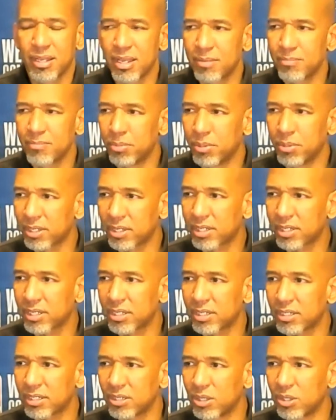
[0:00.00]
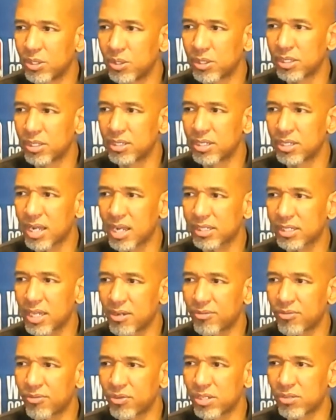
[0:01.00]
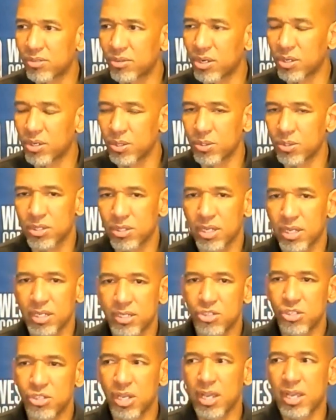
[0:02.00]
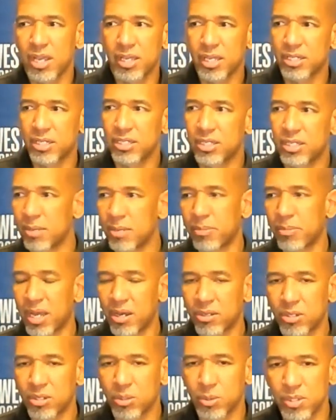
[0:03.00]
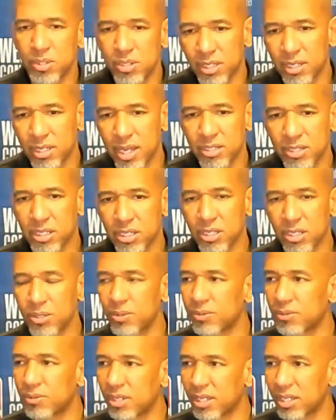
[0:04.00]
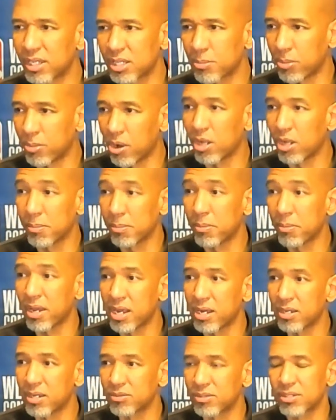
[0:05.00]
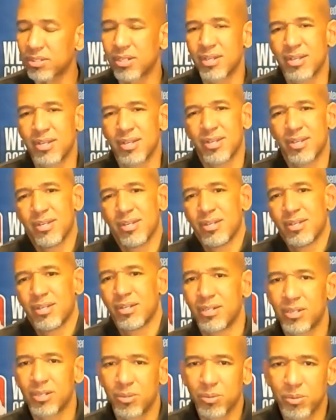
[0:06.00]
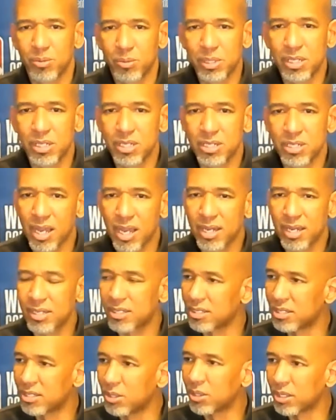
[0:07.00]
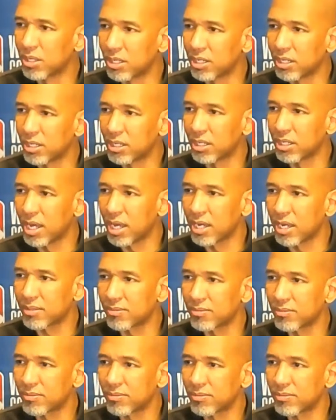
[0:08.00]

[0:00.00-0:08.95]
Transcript: and Book, who can knock down free throws, and Jay as an inbounder, when you can execute and get the ball in bounds, we decided to do it a lot